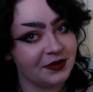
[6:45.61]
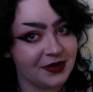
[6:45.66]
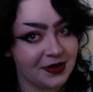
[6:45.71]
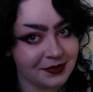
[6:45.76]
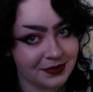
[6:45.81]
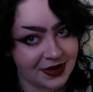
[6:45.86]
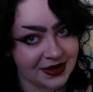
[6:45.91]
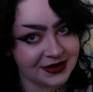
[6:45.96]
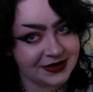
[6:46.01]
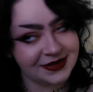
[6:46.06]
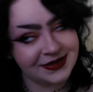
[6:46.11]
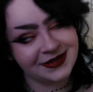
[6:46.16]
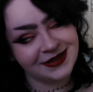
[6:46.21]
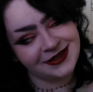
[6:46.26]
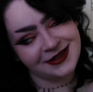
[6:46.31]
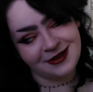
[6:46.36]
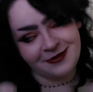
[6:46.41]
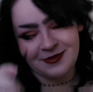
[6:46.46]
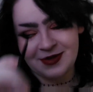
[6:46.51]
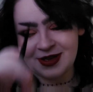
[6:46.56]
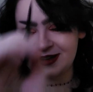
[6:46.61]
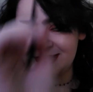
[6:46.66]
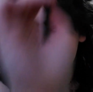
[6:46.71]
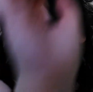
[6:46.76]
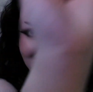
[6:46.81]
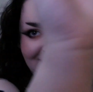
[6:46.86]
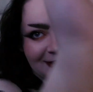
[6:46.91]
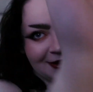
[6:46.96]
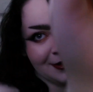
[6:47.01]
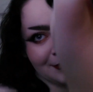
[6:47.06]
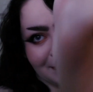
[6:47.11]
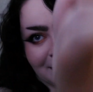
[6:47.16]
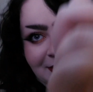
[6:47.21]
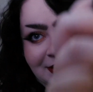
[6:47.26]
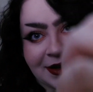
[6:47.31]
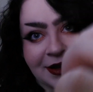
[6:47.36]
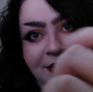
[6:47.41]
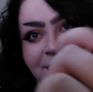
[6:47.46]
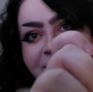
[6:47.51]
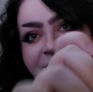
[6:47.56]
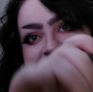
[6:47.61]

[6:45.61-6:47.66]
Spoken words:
my best to match that up on the other